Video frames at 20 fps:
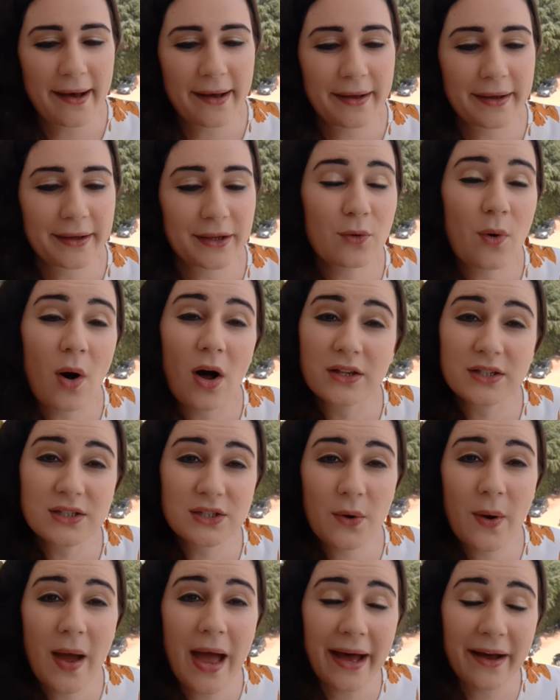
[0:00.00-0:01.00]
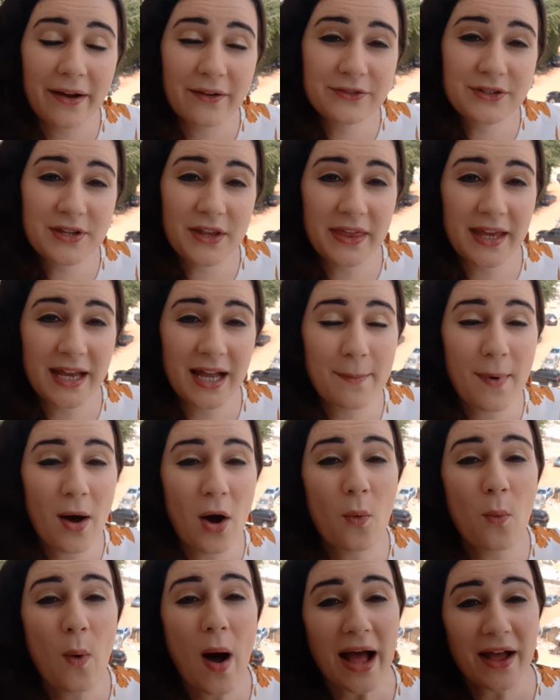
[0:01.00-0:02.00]
You also have to think
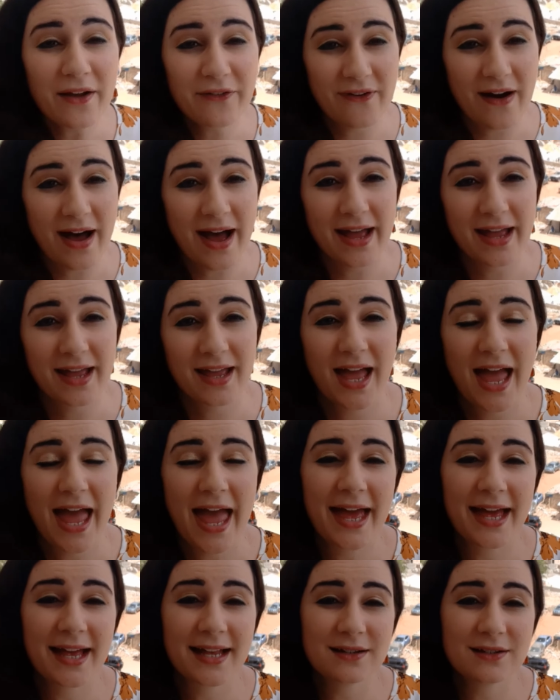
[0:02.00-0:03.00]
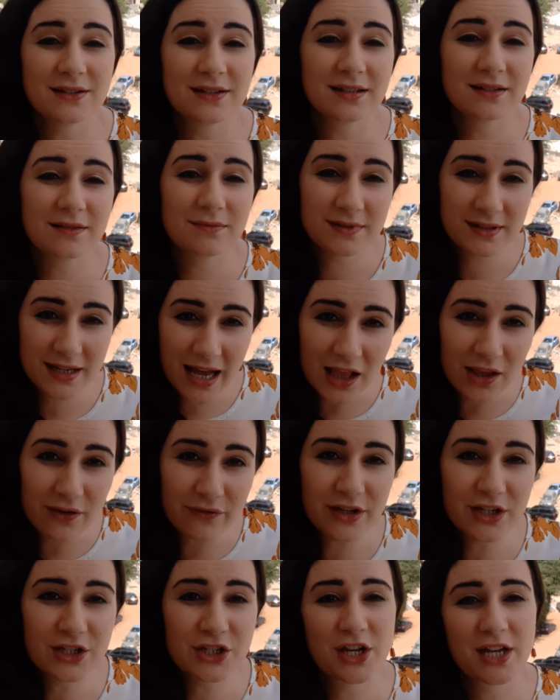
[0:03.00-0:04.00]
about Wi-Fi and
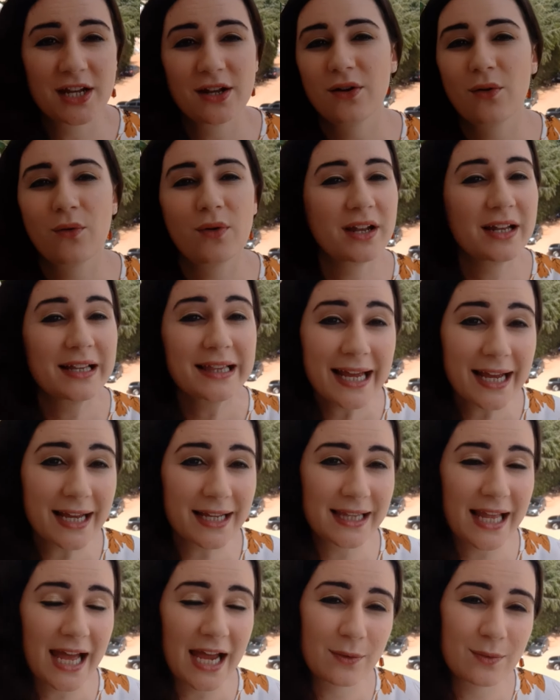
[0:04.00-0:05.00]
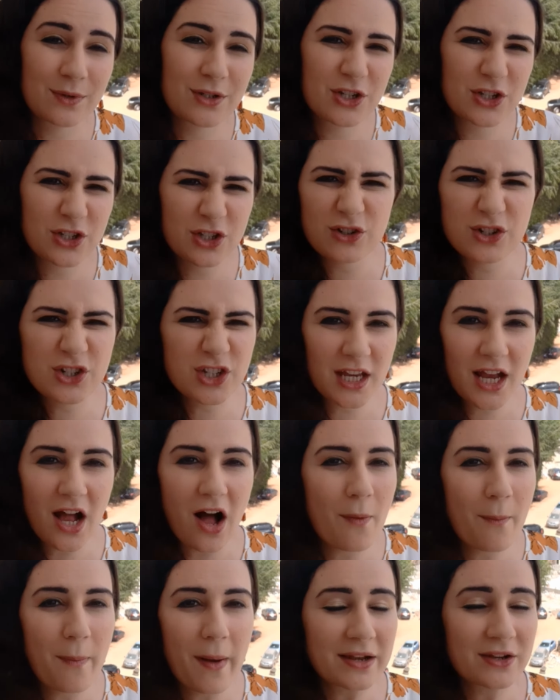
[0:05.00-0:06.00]
television on a landline, which is usually
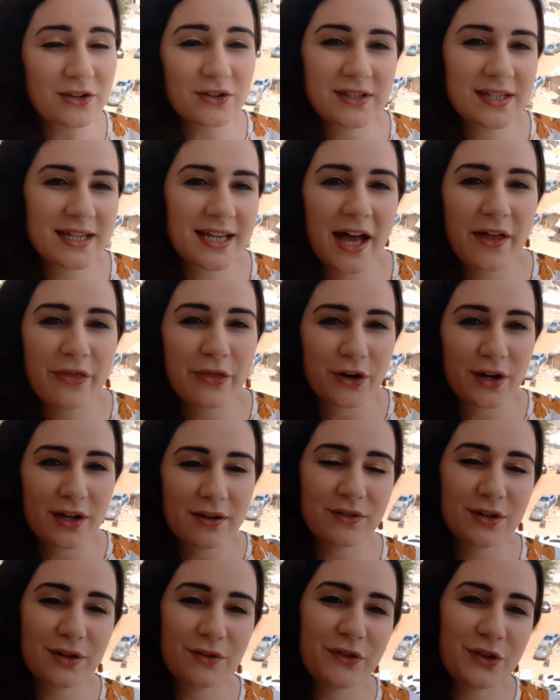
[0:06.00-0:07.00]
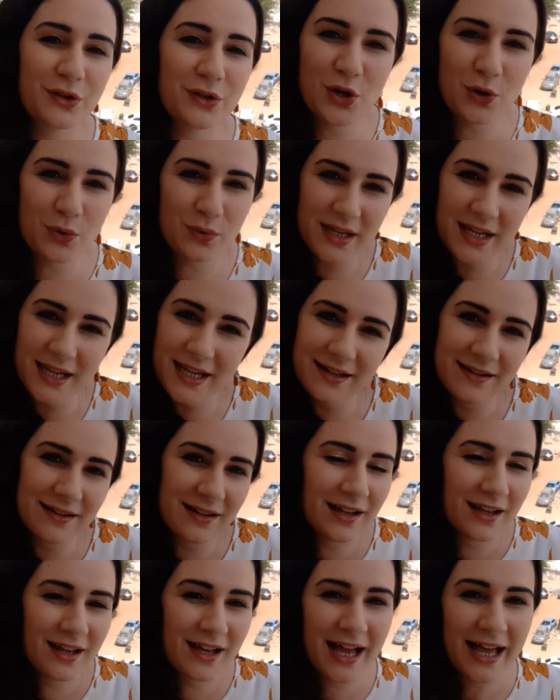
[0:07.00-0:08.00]
all bundled together, even if you need
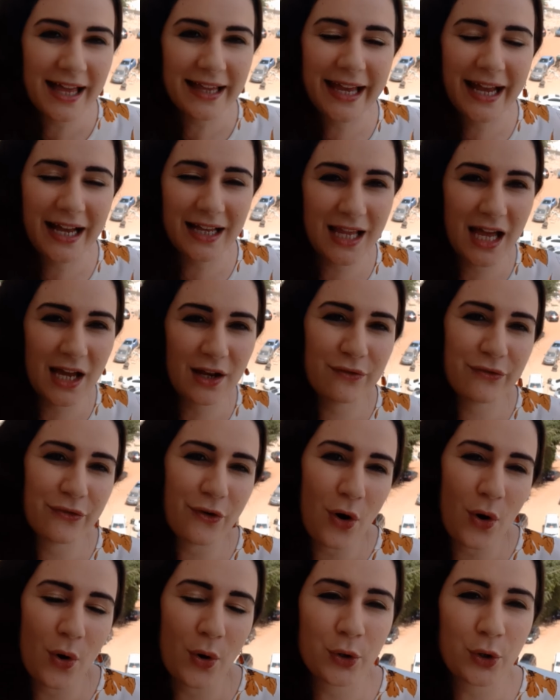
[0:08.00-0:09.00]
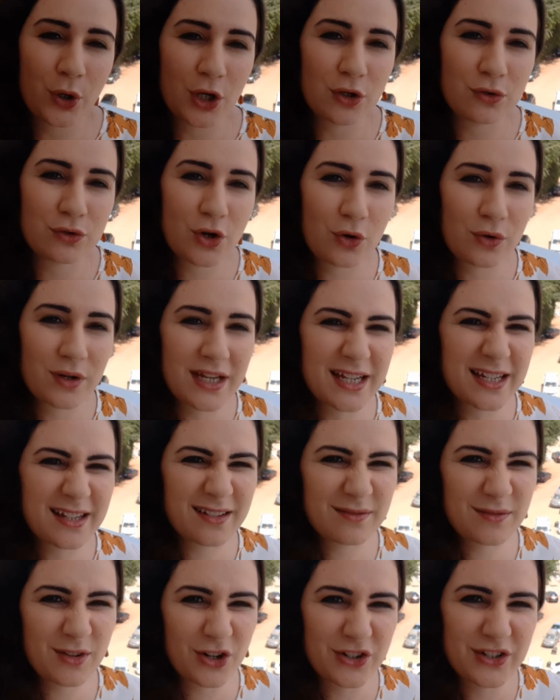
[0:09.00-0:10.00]
a landline phone or you don't need
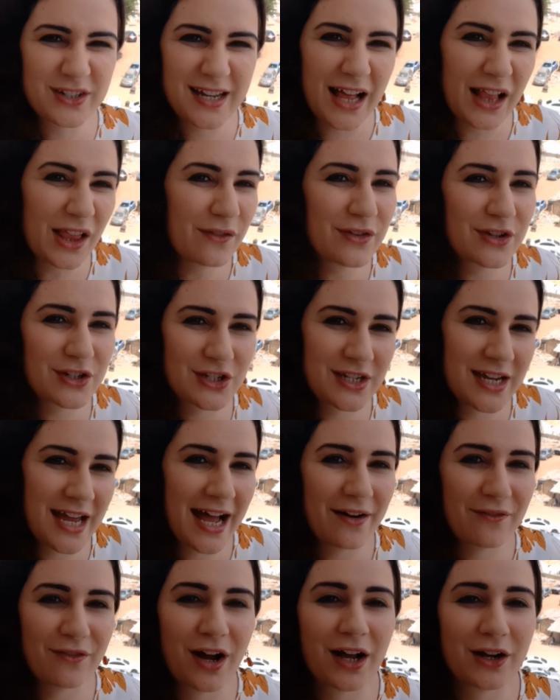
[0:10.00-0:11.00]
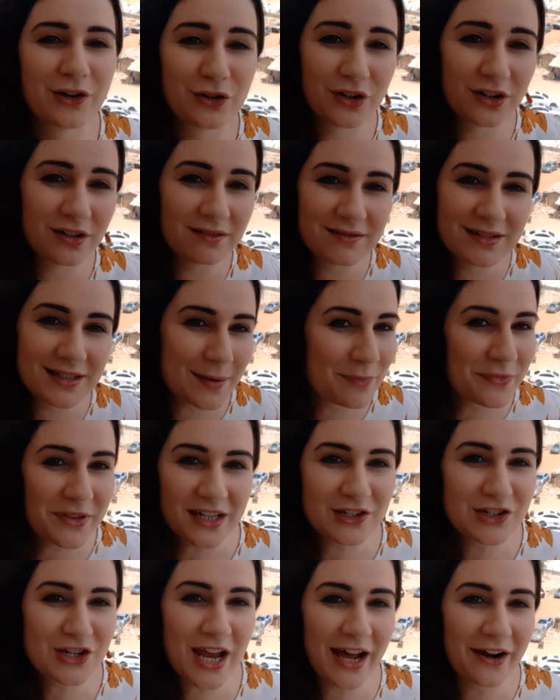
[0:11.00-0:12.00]
your television to have 100 and
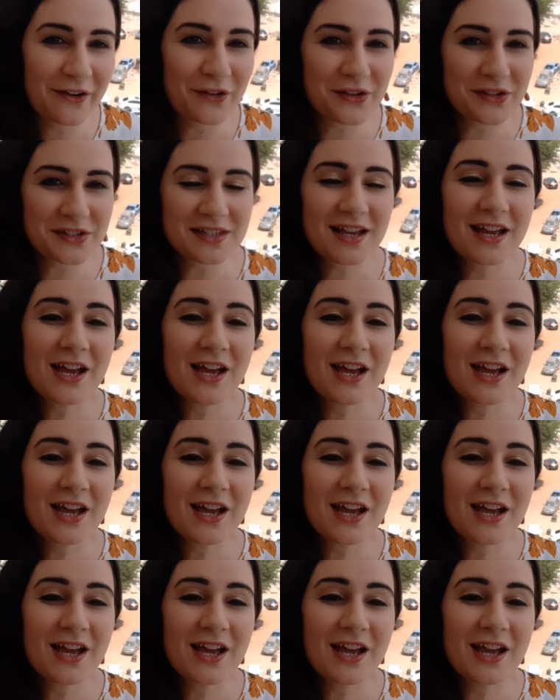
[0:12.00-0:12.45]
something channels.